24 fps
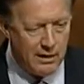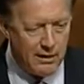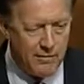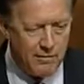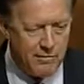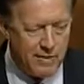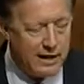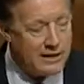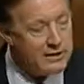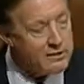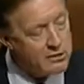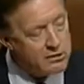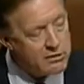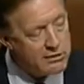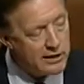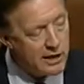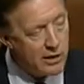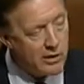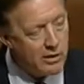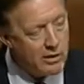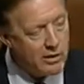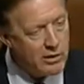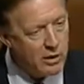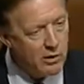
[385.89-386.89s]
that's a
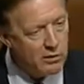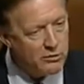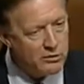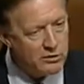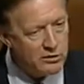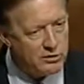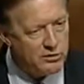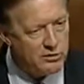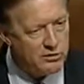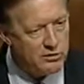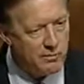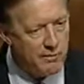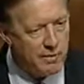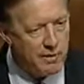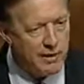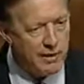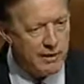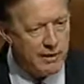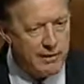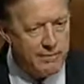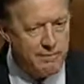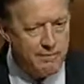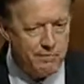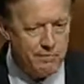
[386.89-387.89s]
scary notion to
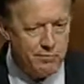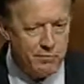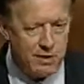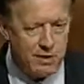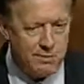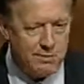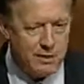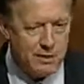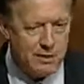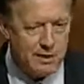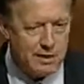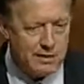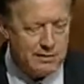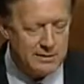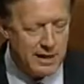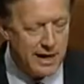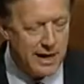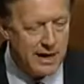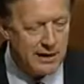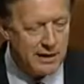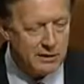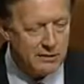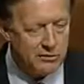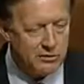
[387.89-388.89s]
me, because
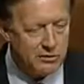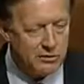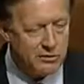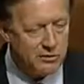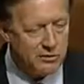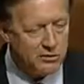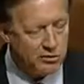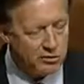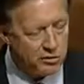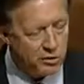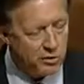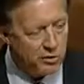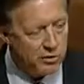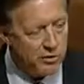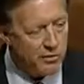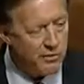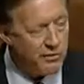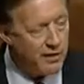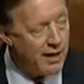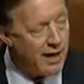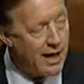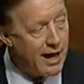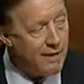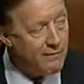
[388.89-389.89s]
I can just assure you
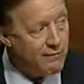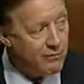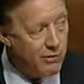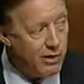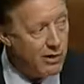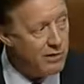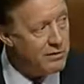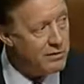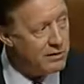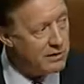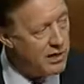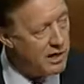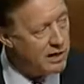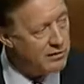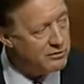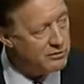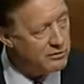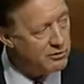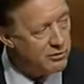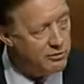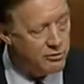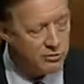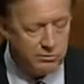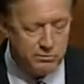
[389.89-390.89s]
that I've read the
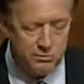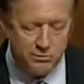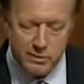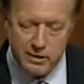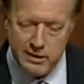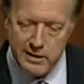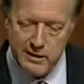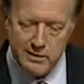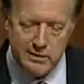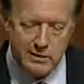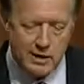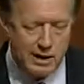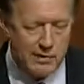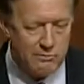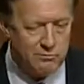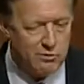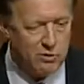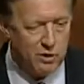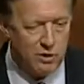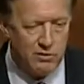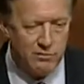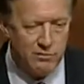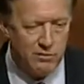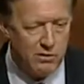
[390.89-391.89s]
Constitution many times
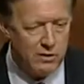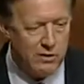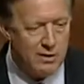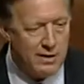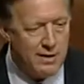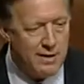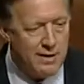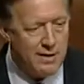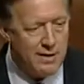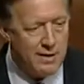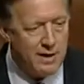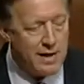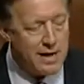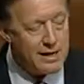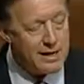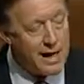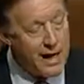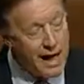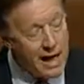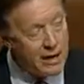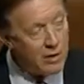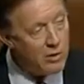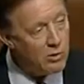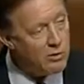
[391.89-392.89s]
over, and
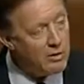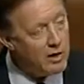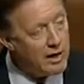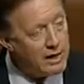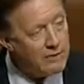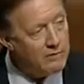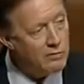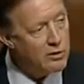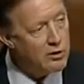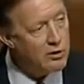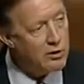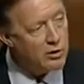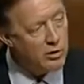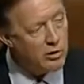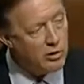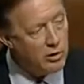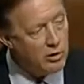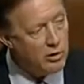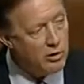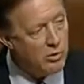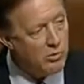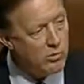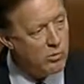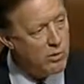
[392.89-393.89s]
I don't have a
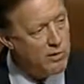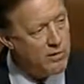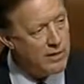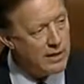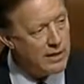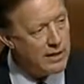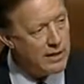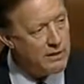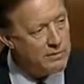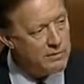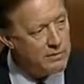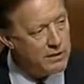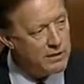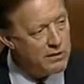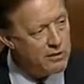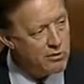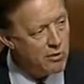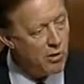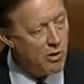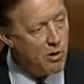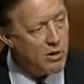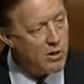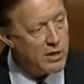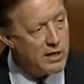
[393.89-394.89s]
clue where they're getting the
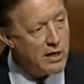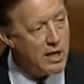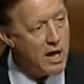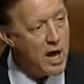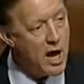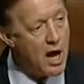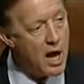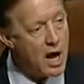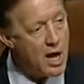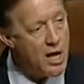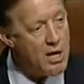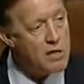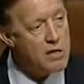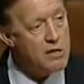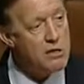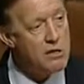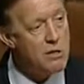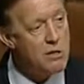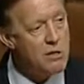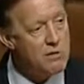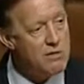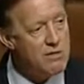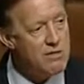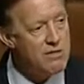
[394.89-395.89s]
authority,
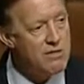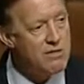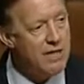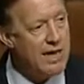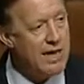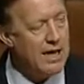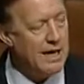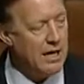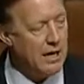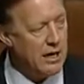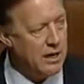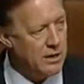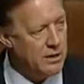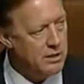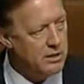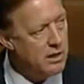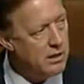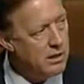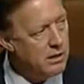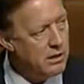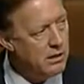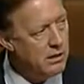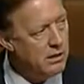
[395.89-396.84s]
other than